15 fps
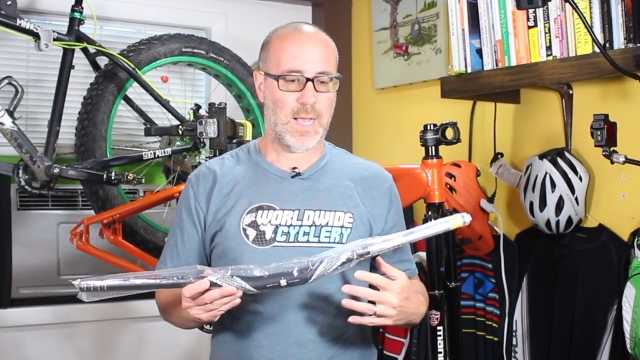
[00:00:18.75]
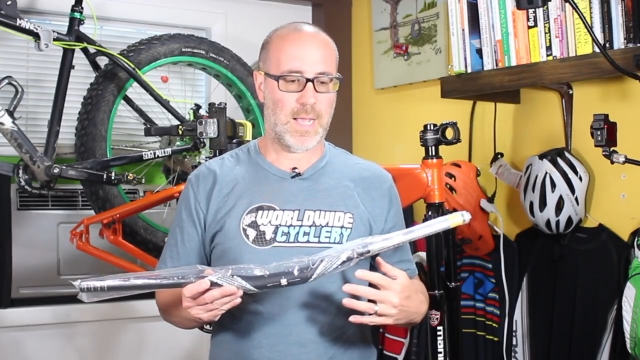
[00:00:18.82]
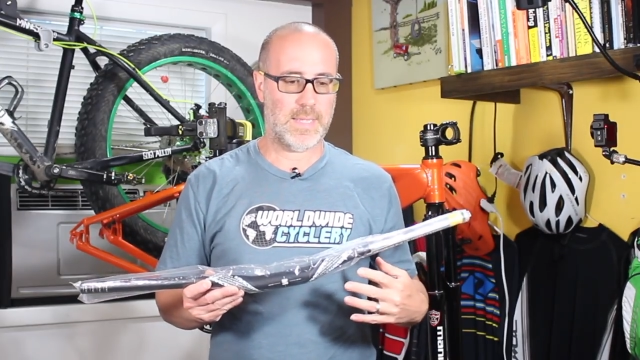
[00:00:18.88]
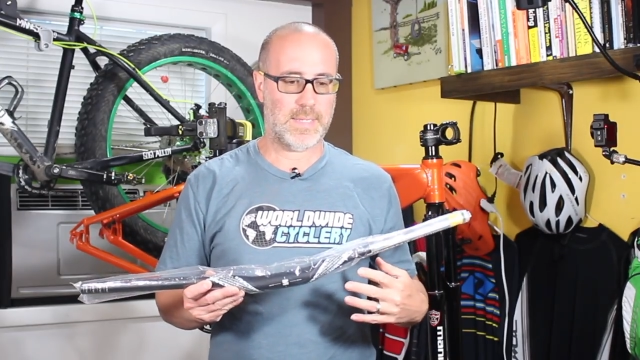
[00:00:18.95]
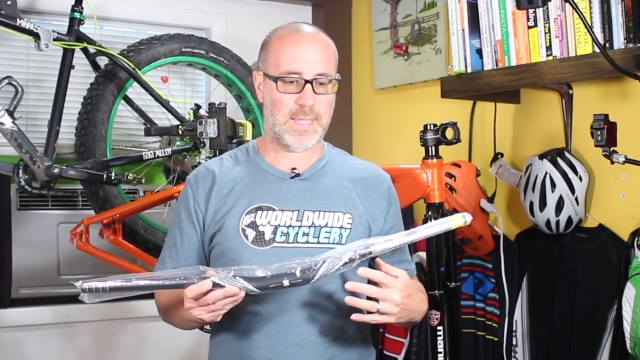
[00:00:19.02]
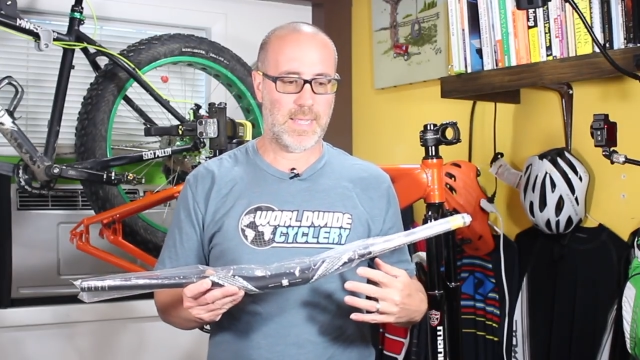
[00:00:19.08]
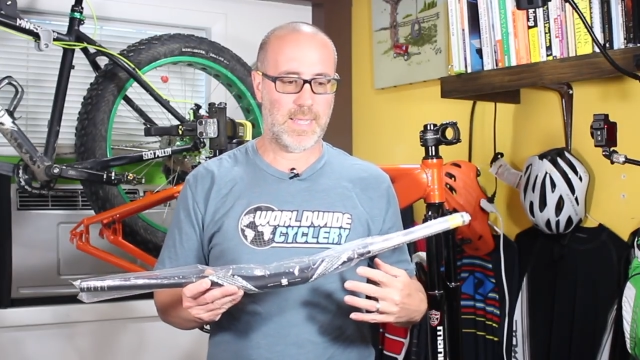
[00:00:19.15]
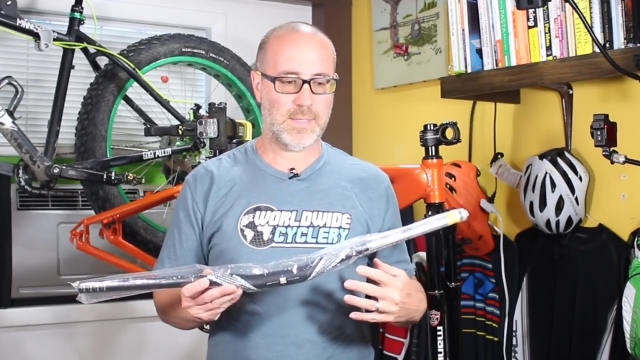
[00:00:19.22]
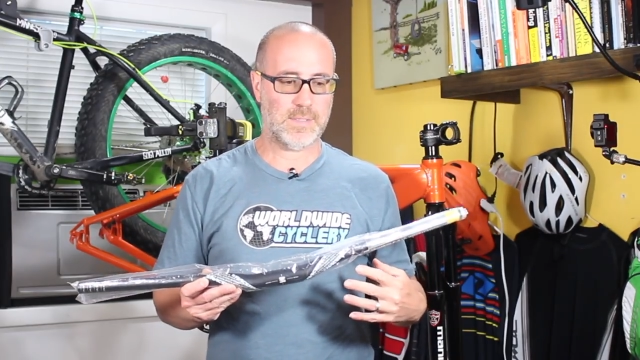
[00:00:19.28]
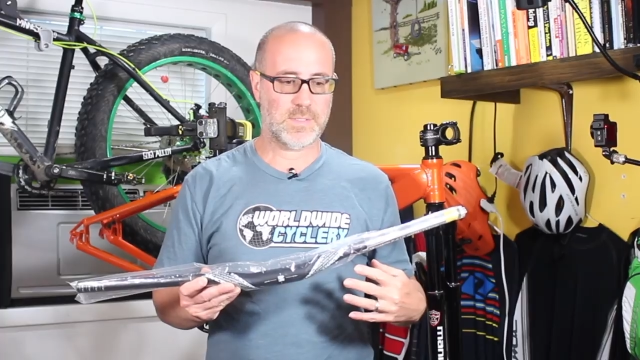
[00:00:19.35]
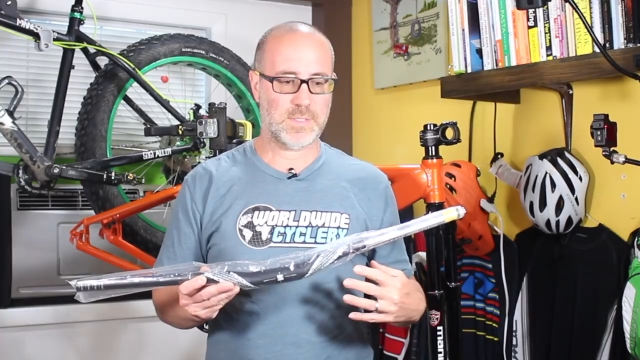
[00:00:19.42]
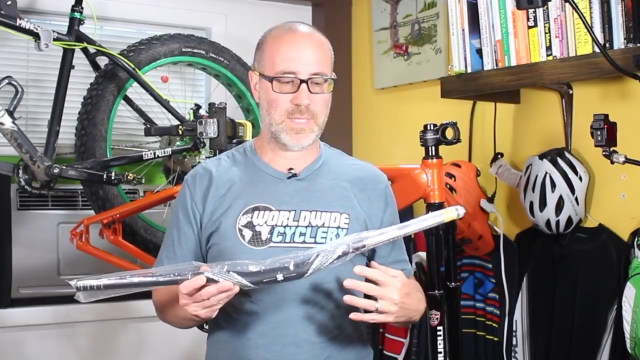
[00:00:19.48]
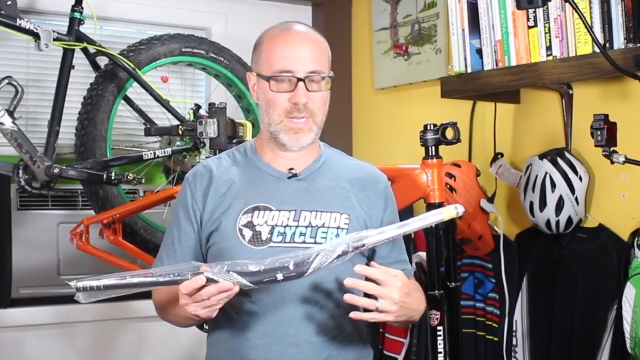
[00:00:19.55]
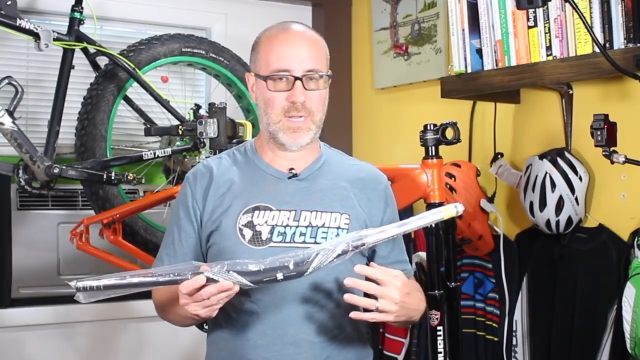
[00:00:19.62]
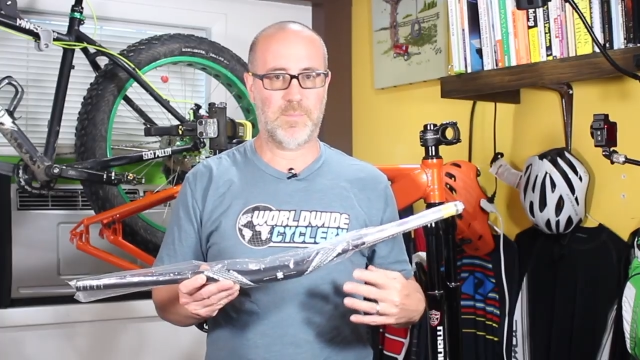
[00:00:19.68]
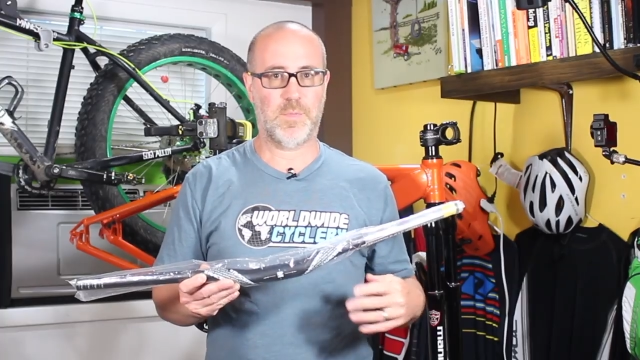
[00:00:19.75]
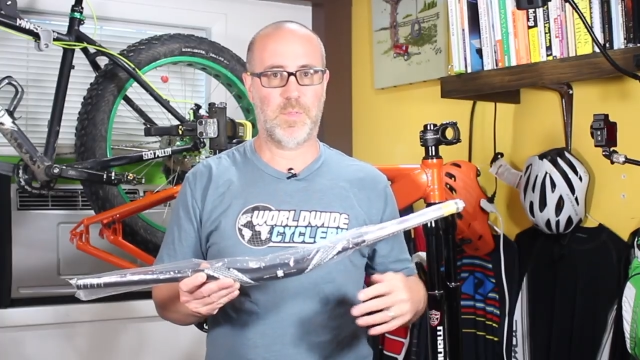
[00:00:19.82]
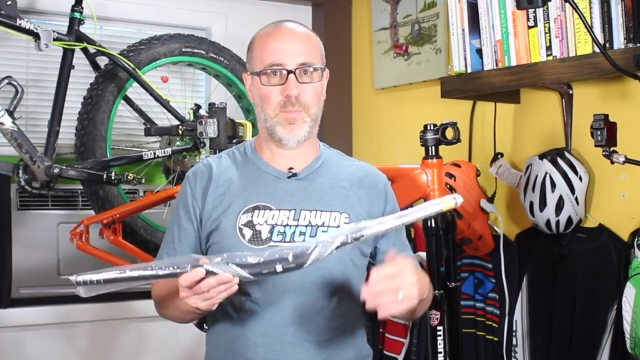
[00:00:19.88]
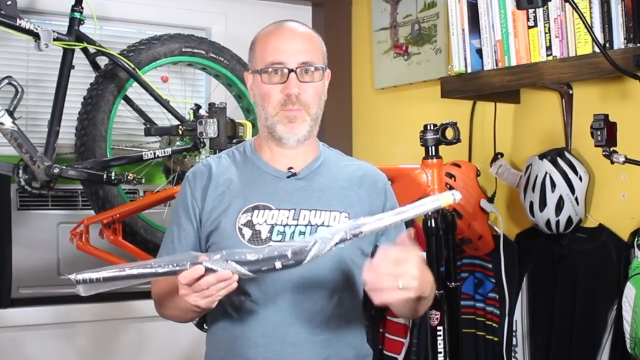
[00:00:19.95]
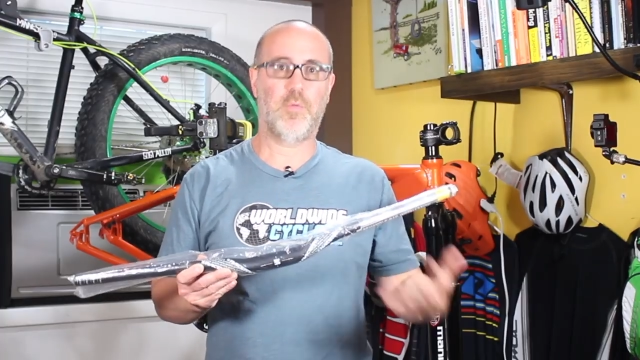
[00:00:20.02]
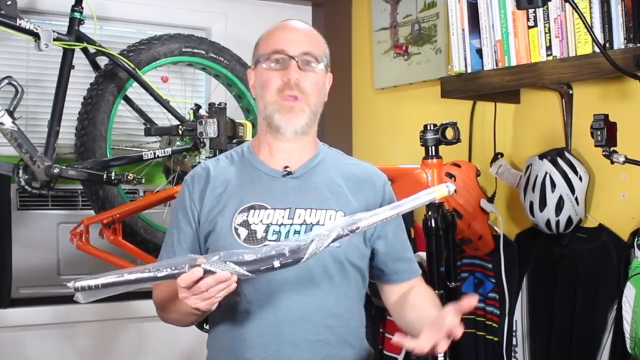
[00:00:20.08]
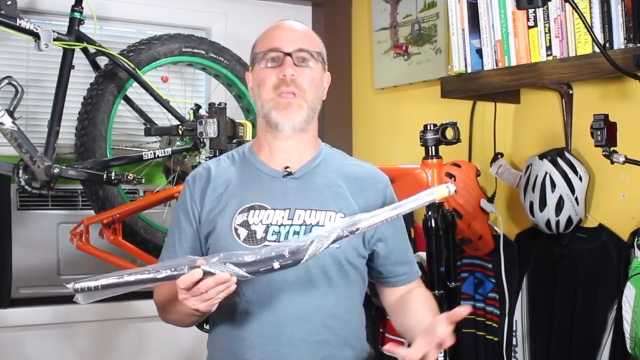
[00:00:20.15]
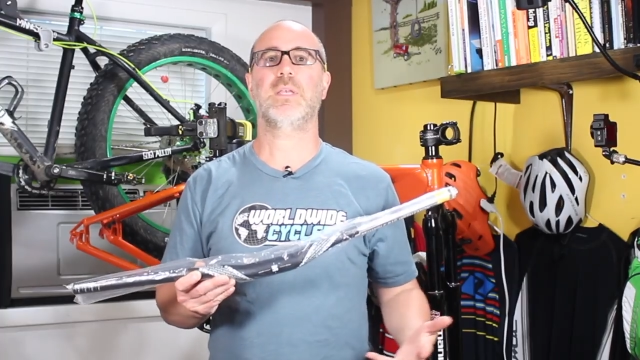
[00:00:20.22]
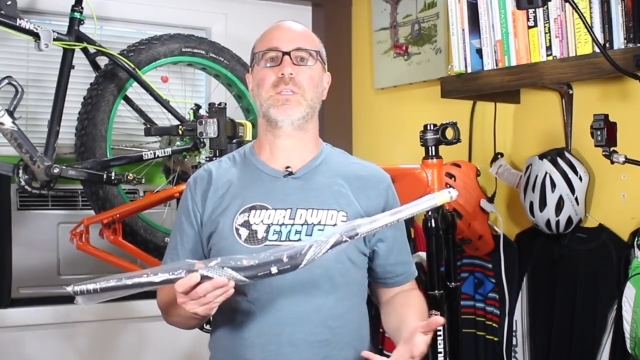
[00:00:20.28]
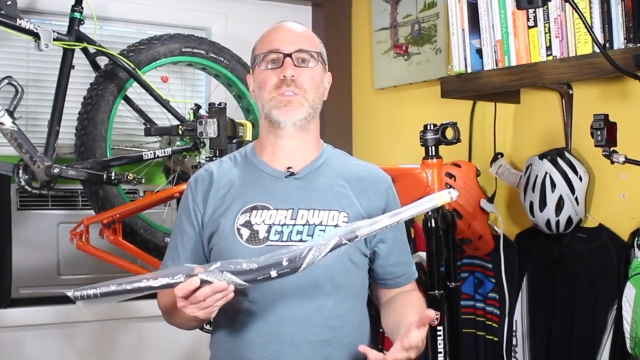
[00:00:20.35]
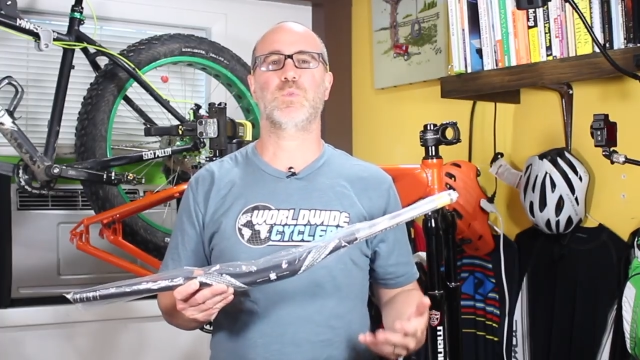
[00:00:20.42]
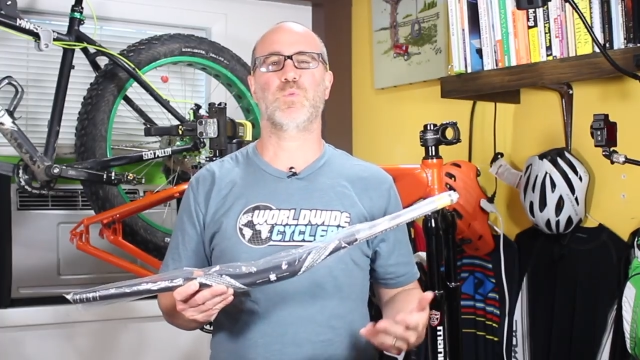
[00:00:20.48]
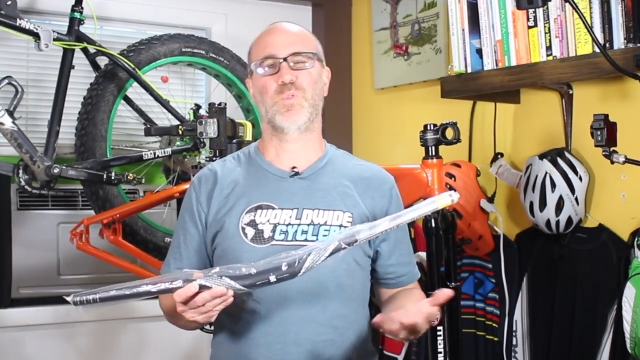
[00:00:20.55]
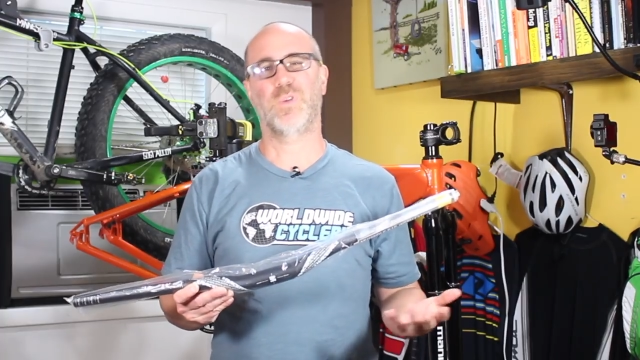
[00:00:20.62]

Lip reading: I can't set up the brakes